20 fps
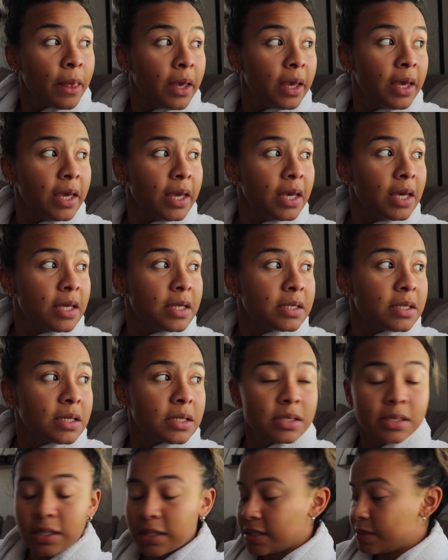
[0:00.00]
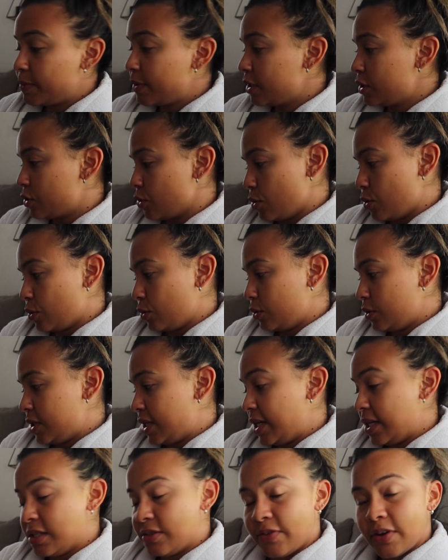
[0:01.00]
He's 6 months old.
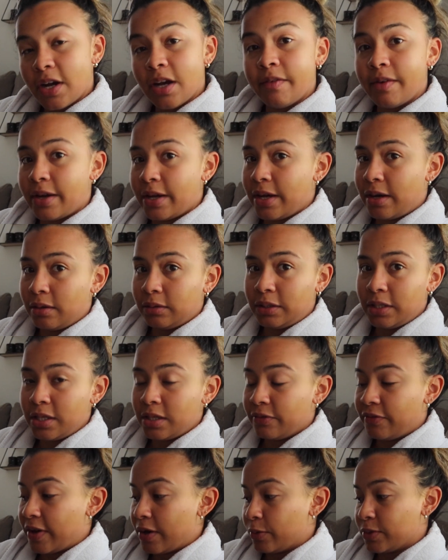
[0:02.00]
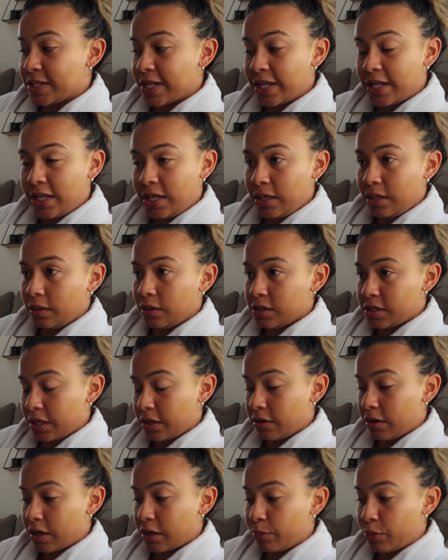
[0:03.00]
He's very, very healthy. The vet was like, he looks
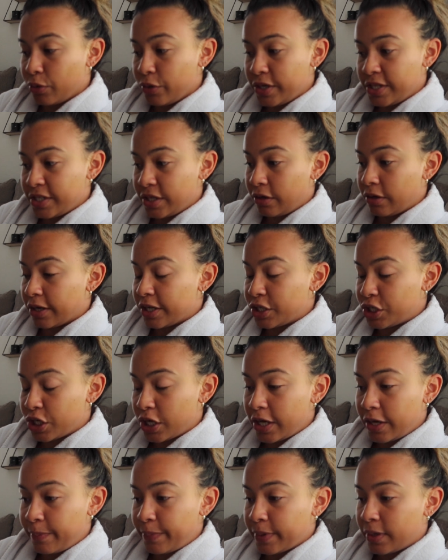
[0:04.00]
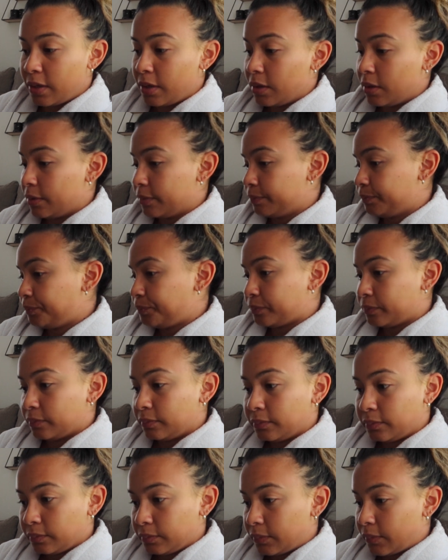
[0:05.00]
incredible. He's in great shape.
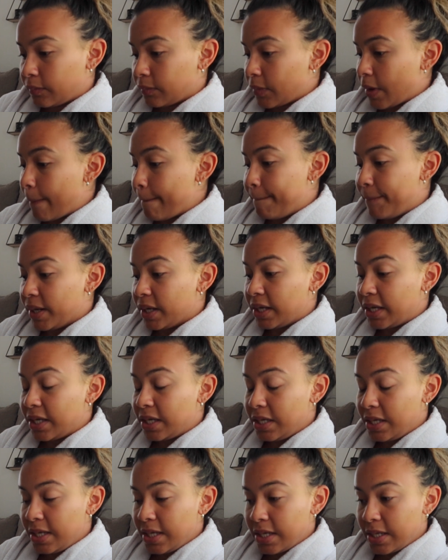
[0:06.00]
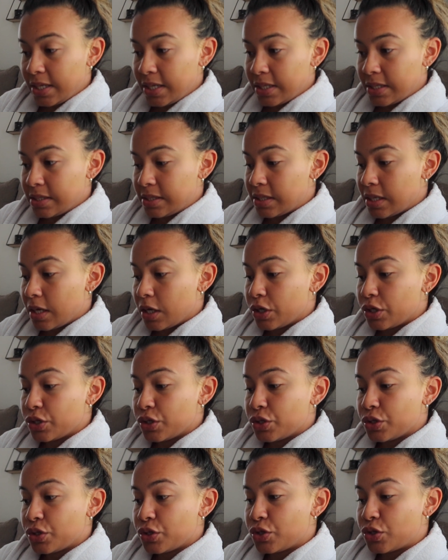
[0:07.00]
But he is
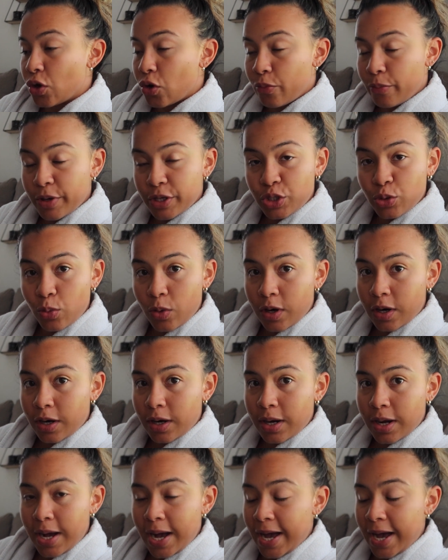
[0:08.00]
so much work.